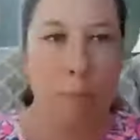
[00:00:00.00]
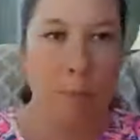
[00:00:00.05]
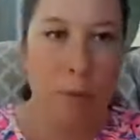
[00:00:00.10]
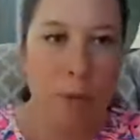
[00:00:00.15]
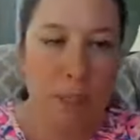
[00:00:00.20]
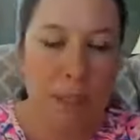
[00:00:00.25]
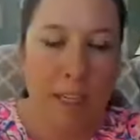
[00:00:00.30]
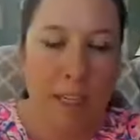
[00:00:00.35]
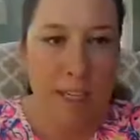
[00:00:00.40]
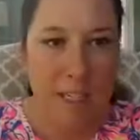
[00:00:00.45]

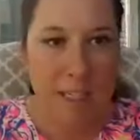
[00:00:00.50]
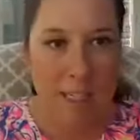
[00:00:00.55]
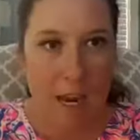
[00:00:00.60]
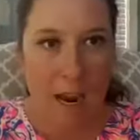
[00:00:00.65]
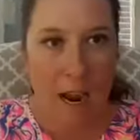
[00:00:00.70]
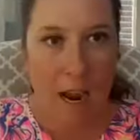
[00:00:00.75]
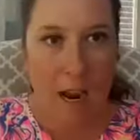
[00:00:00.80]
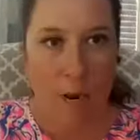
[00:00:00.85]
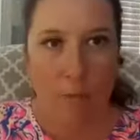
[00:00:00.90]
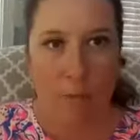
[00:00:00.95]
plenty of
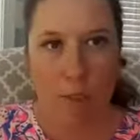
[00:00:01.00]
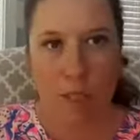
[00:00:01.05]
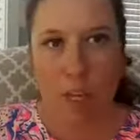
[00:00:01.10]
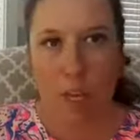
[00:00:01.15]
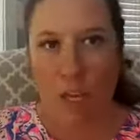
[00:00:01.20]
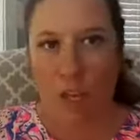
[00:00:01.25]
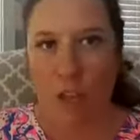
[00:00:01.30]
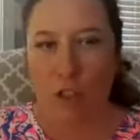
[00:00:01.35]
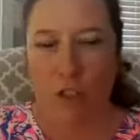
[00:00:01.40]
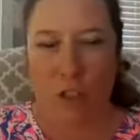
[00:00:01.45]
times,
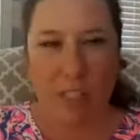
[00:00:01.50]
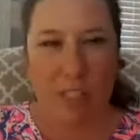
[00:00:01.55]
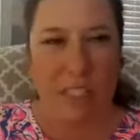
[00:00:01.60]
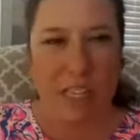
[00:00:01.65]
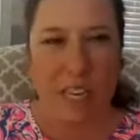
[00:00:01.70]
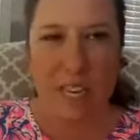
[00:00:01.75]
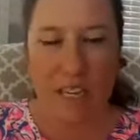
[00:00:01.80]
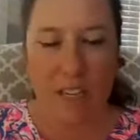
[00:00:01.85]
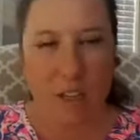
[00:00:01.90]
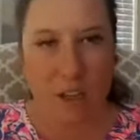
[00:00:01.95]
just
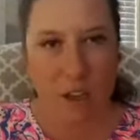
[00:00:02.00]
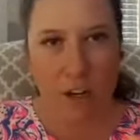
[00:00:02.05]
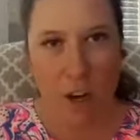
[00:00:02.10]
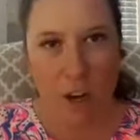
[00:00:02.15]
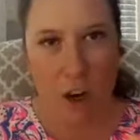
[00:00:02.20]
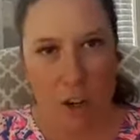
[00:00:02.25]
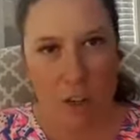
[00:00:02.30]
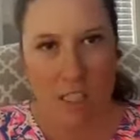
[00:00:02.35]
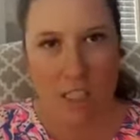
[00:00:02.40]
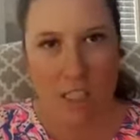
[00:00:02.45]
tinkering
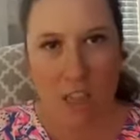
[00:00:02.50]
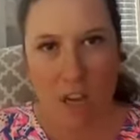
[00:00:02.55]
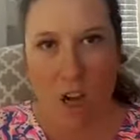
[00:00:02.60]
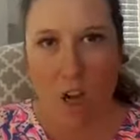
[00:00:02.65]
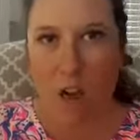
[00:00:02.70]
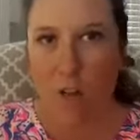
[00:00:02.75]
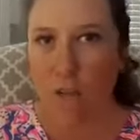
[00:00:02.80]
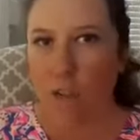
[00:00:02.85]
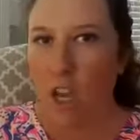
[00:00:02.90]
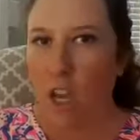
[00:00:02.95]
on
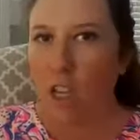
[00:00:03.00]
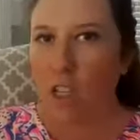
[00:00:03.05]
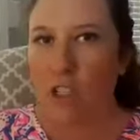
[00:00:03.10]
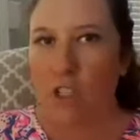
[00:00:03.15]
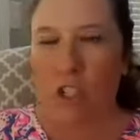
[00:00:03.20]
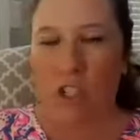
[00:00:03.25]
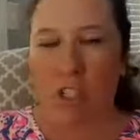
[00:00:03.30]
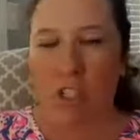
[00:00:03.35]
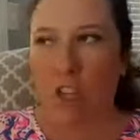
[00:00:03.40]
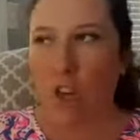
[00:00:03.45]
stuff,
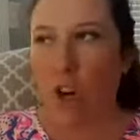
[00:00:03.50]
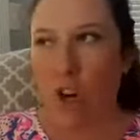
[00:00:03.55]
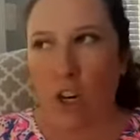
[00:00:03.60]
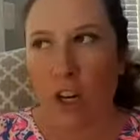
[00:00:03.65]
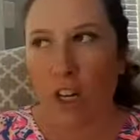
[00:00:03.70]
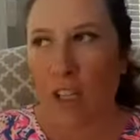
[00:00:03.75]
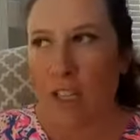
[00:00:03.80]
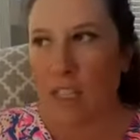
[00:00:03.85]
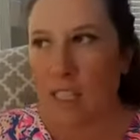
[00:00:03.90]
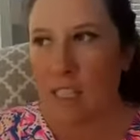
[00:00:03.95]
just
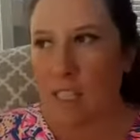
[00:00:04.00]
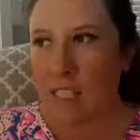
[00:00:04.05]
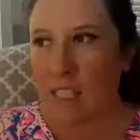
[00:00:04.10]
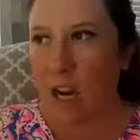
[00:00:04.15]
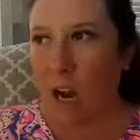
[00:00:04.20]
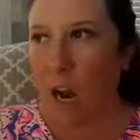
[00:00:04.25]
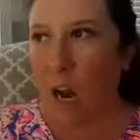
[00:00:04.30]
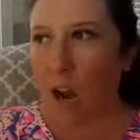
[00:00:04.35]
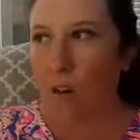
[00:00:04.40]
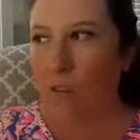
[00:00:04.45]
learning
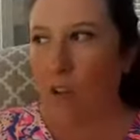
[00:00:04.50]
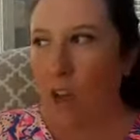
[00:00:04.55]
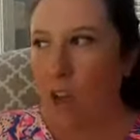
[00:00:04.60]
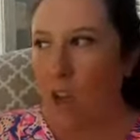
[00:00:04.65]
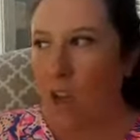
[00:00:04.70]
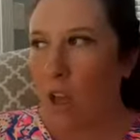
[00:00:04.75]
stuff.